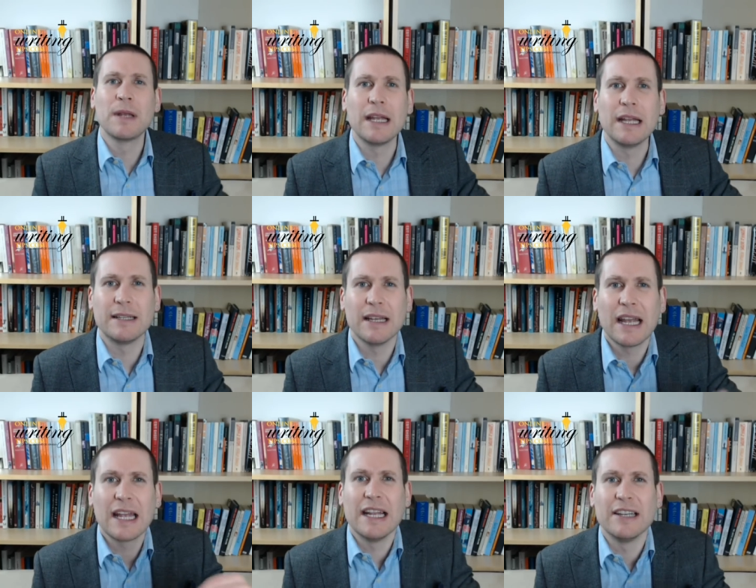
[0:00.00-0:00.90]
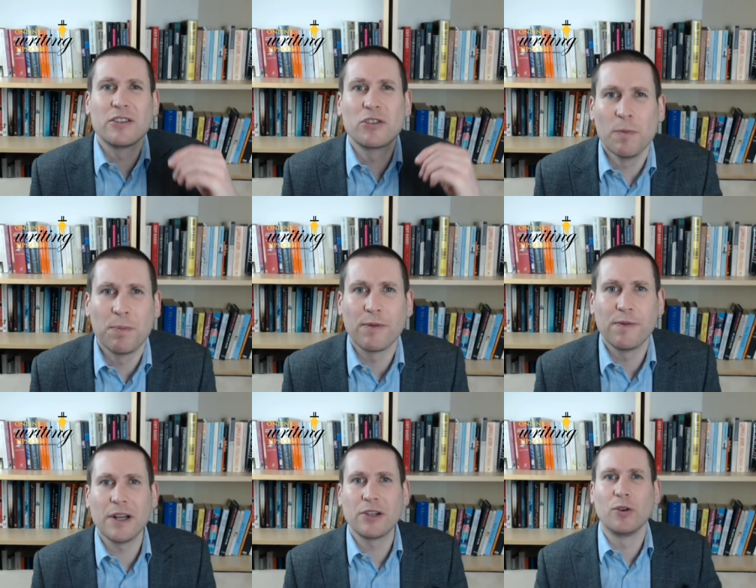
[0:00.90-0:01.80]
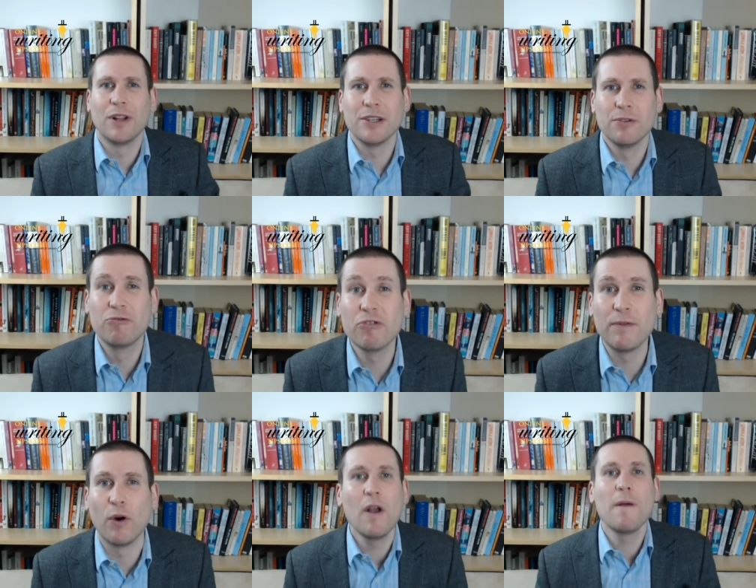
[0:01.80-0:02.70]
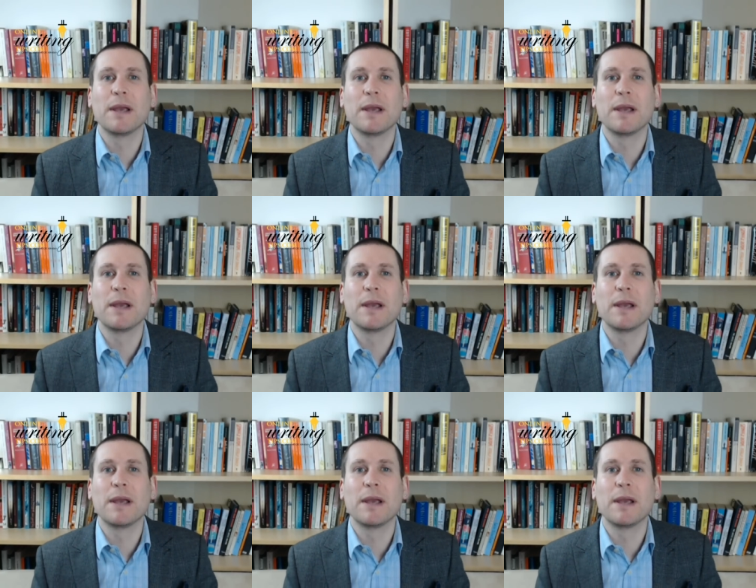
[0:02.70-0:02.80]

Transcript: It's it's superficial, it's drivel,